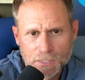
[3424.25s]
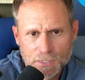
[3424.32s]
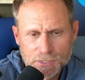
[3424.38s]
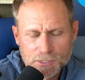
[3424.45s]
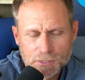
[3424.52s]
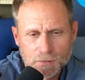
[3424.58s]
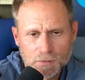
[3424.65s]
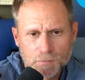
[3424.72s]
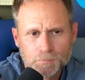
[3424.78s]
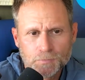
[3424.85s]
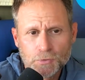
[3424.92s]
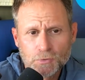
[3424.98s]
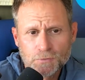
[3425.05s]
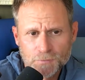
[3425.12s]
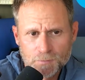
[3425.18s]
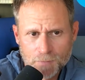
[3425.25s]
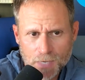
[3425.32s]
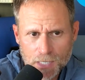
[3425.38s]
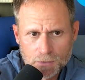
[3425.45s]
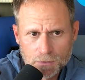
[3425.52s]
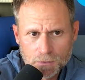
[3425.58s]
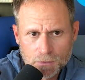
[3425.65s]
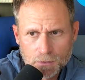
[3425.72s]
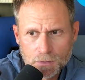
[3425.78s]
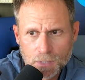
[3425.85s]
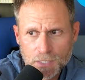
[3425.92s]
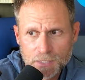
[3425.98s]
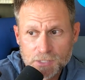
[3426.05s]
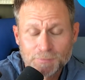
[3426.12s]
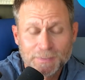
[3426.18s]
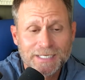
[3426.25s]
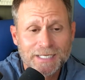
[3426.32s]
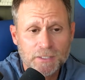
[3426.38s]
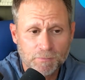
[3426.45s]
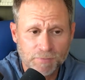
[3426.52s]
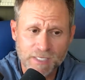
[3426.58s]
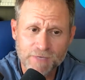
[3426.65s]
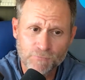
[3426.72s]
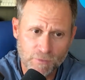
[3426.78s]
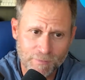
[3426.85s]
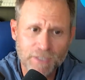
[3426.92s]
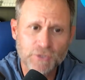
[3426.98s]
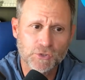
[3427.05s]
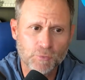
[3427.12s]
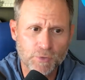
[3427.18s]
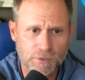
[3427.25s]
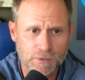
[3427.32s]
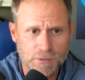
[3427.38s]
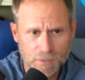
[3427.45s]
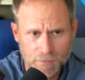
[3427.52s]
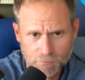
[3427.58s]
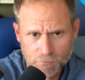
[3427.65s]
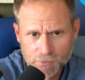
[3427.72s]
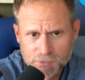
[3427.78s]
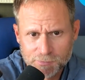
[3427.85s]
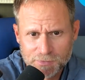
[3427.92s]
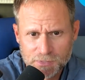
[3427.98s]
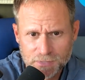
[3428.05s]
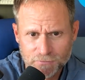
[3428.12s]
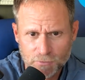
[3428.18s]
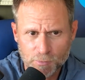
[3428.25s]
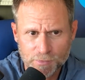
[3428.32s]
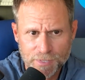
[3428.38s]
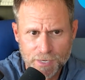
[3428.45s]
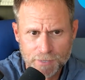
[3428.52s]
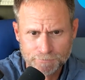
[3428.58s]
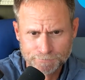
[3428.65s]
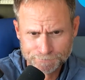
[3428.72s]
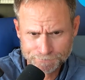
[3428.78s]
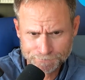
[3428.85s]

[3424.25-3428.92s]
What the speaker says: It's a beautiful model. Explain how the platform actually works. Get real specific with that.